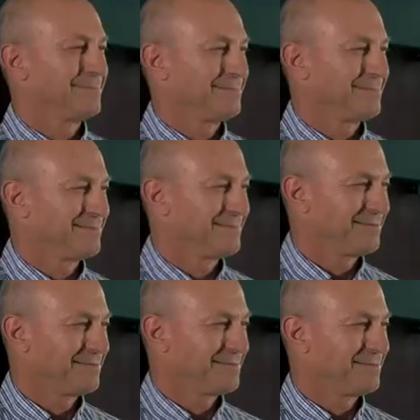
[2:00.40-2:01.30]

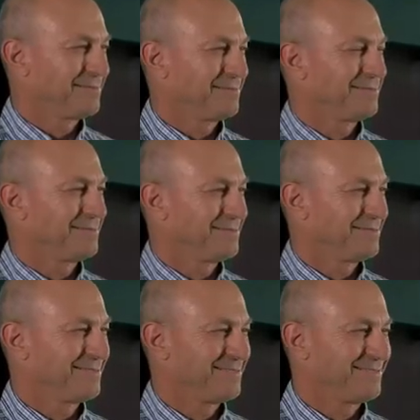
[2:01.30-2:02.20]

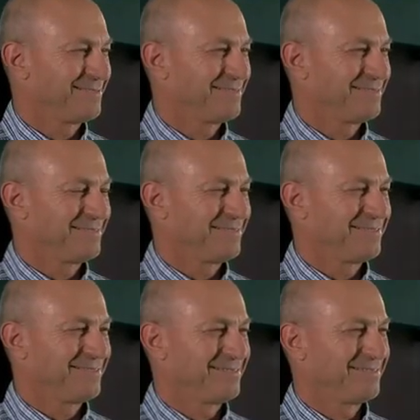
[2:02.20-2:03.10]

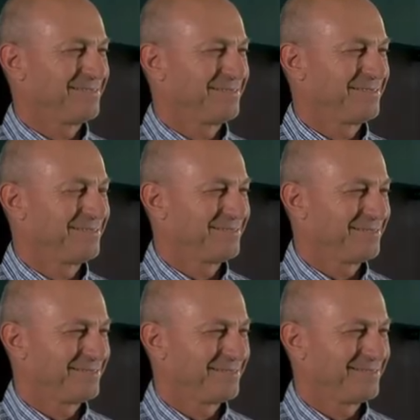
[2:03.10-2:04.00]

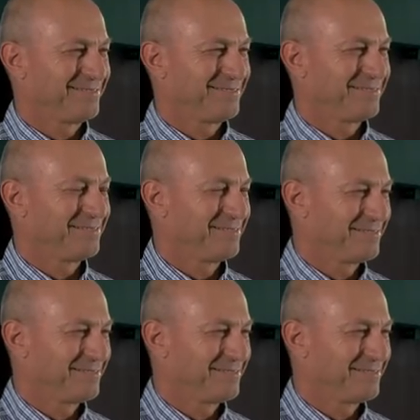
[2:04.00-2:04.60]
No words are spoken by the person on screen.